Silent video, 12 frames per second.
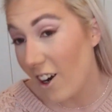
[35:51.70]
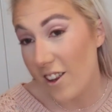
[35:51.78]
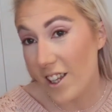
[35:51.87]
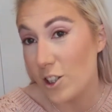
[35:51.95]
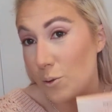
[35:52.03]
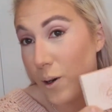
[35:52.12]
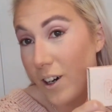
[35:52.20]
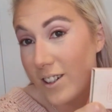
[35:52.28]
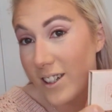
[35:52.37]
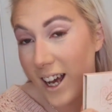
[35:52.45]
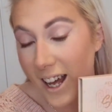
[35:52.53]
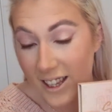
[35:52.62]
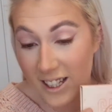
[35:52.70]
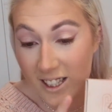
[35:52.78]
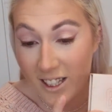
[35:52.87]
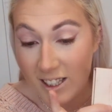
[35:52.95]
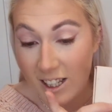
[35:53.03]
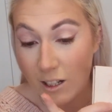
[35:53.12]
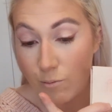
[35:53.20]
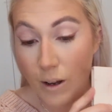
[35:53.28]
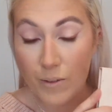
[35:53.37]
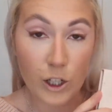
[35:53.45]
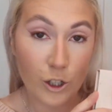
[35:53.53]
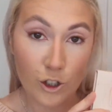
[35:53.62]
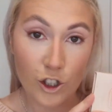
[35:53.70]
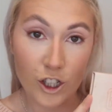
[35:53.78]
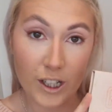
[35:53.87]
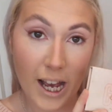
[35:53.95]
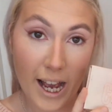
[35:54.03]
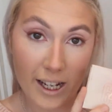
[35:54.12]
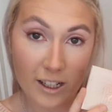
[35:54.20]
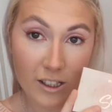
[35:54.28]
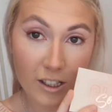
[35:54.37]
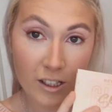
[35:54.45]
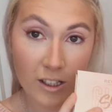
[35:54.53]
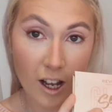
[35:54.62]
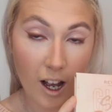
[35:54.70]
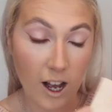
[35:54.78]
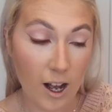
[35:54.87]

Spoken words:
like this one, and this is the Revolution X,